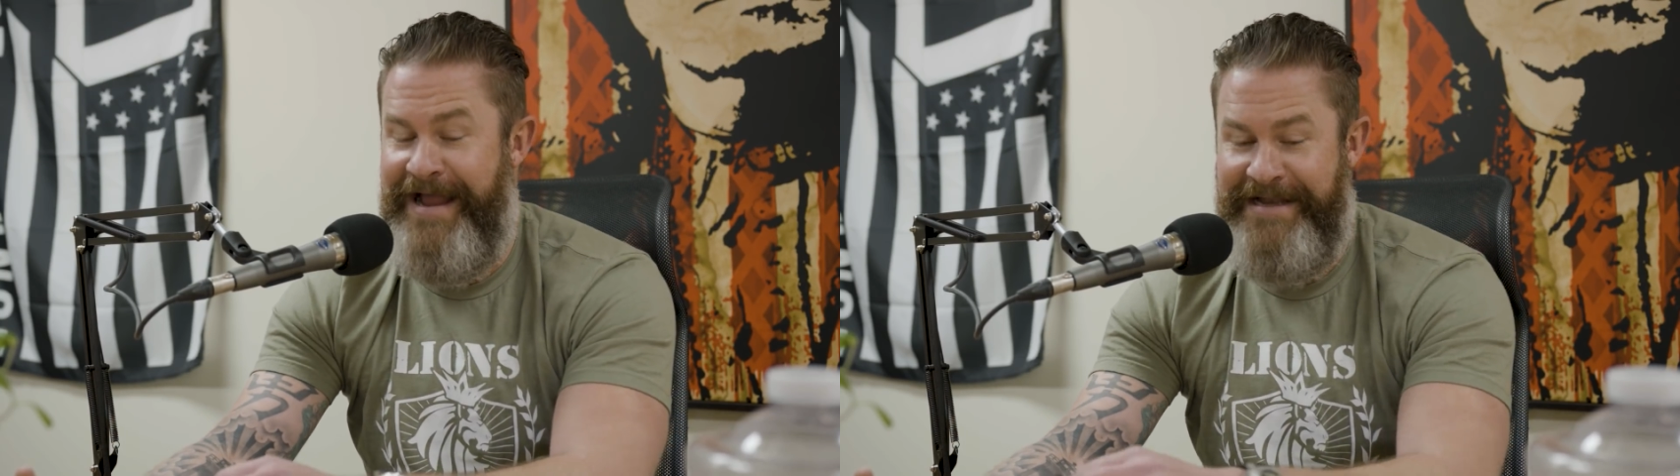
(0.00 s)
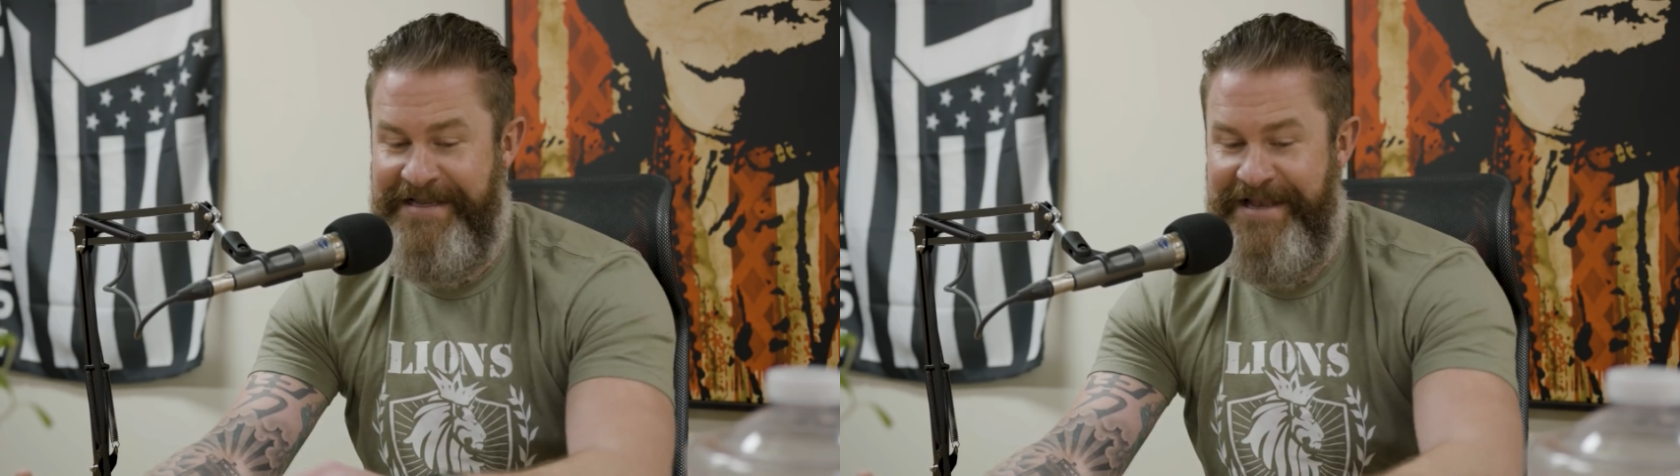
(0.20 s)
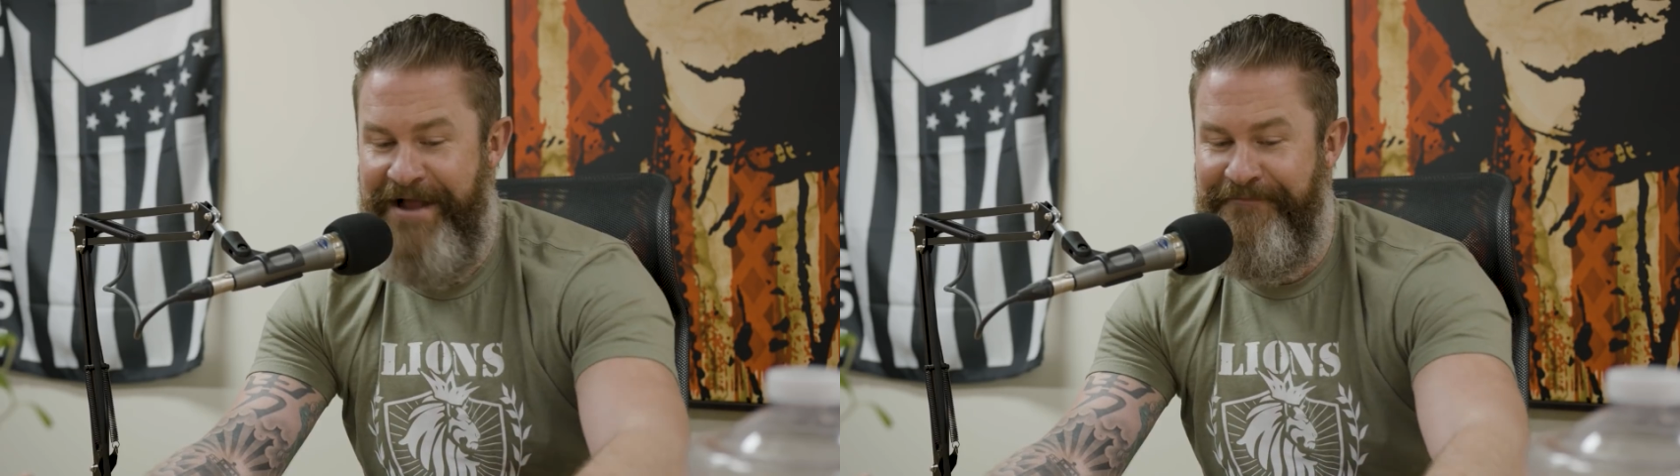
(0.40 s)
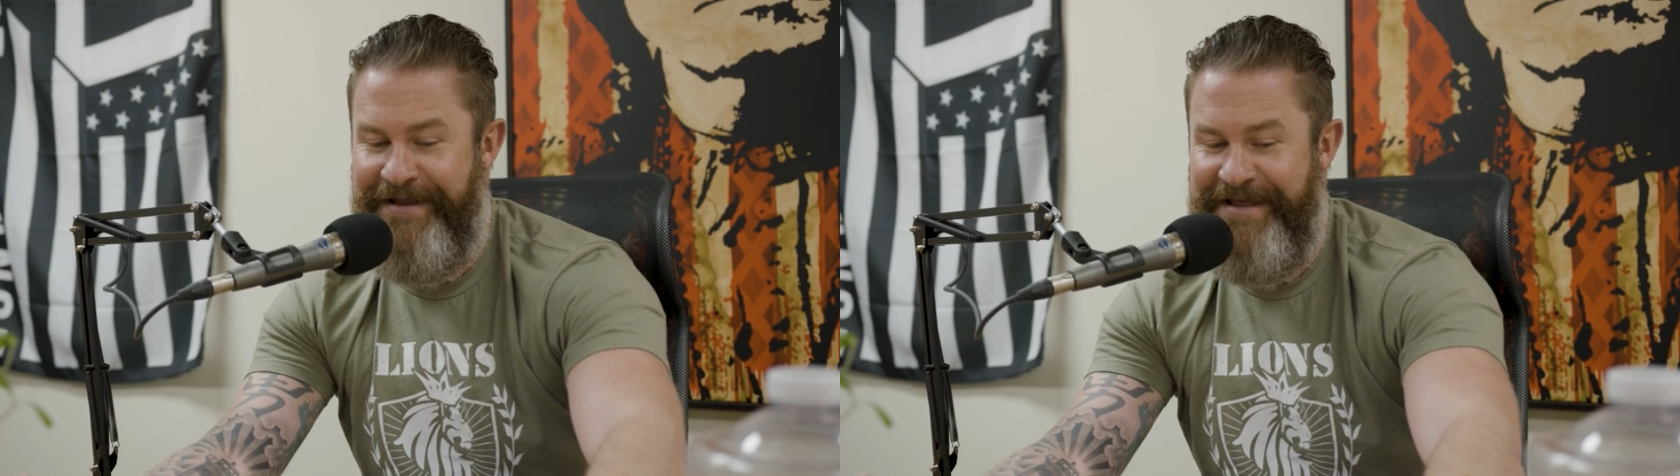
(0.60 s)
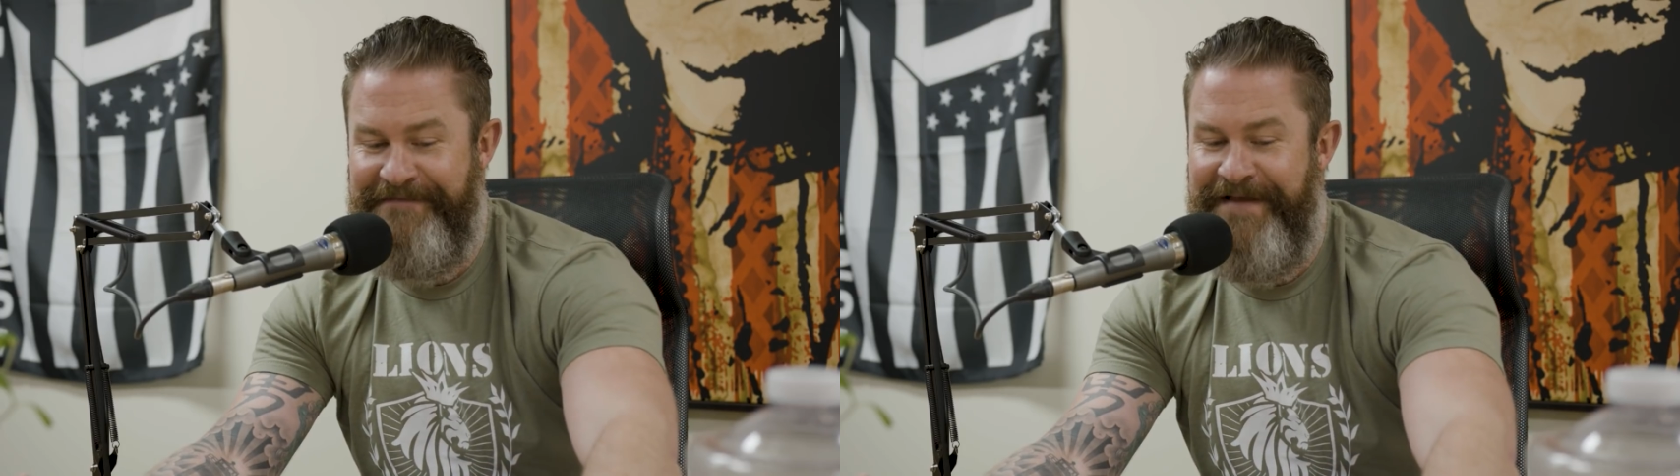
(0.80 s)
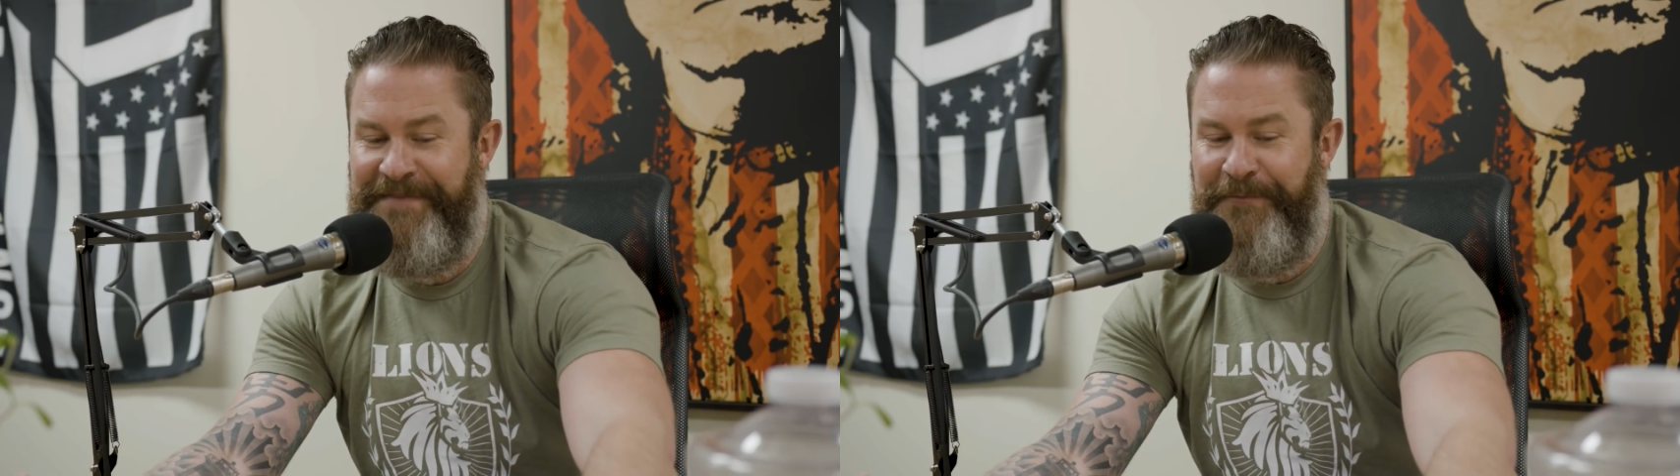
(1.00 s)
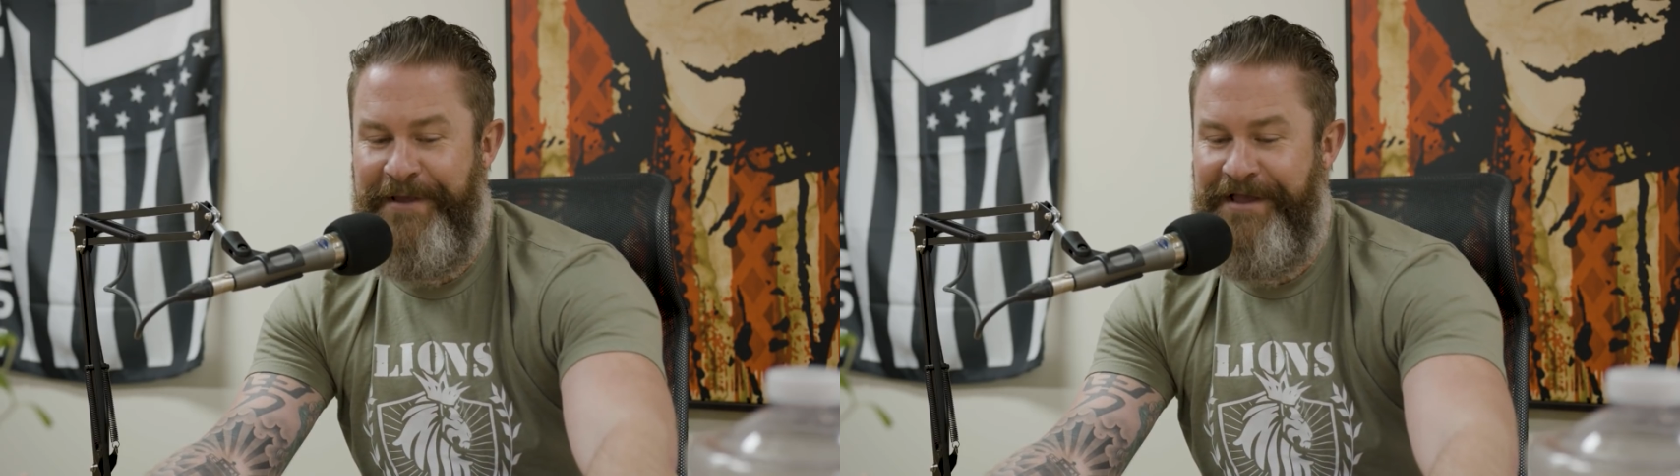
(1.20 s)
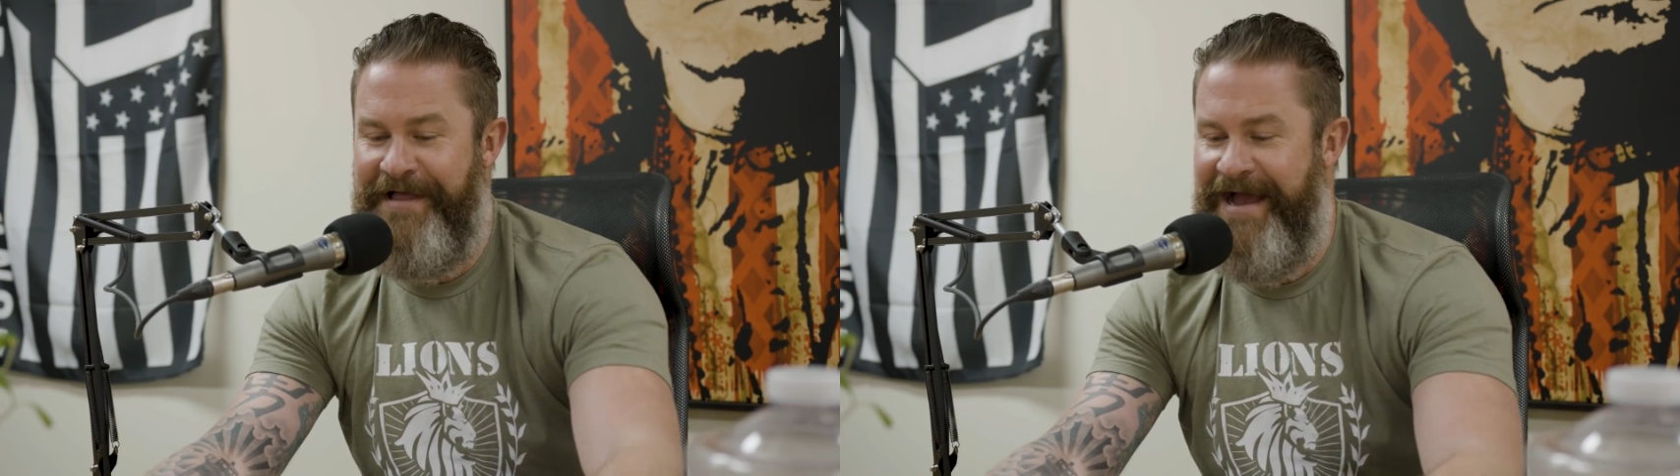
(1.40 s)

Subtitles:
I did not reinvent the wheel.